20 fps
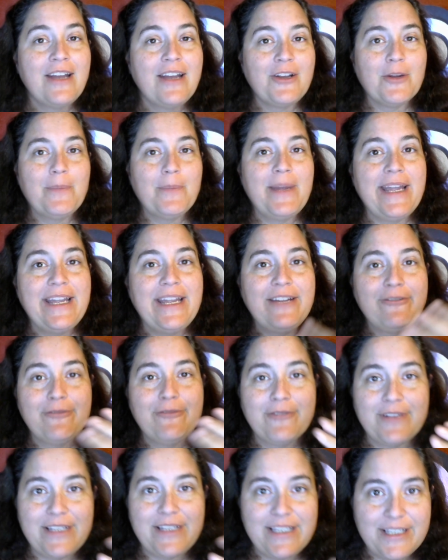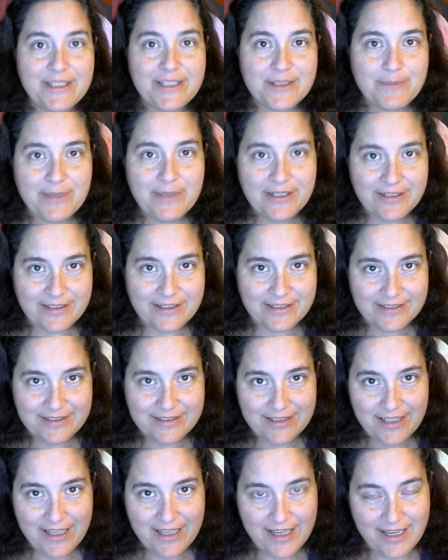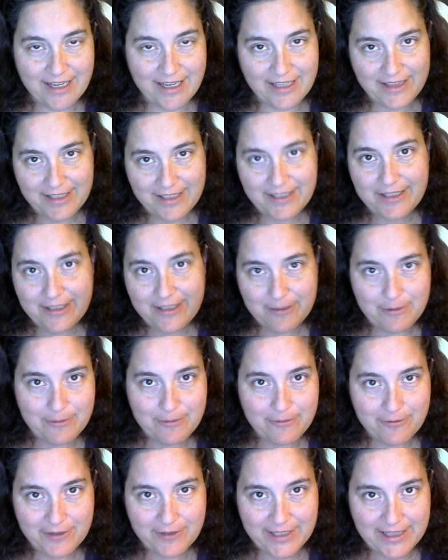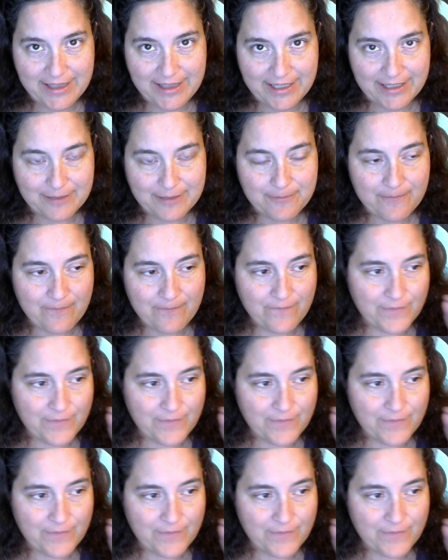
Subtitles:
You're paying for the experience. And I think a lot of people forget that.